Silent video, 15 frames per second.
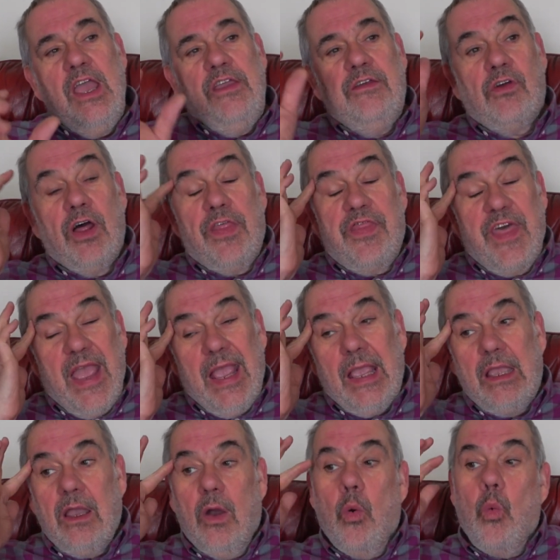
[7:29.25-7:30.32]
You've got to
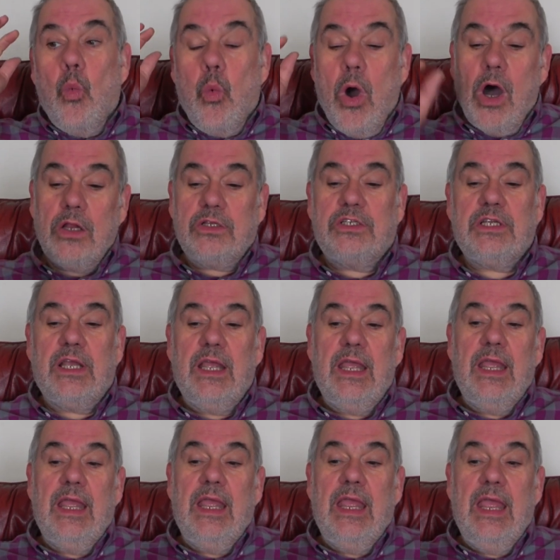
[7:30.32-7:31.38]
think what
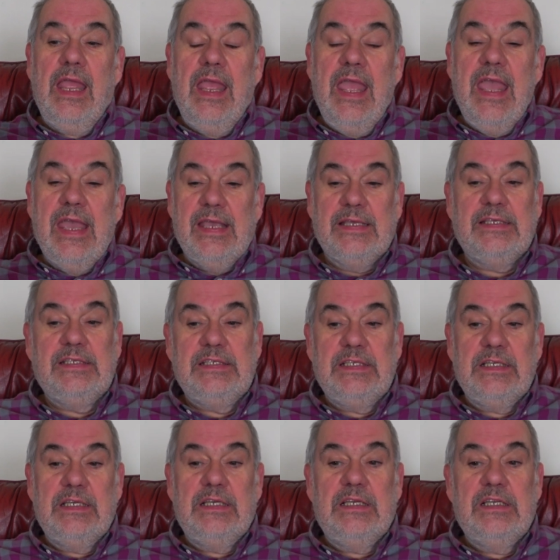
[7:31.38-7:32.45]
is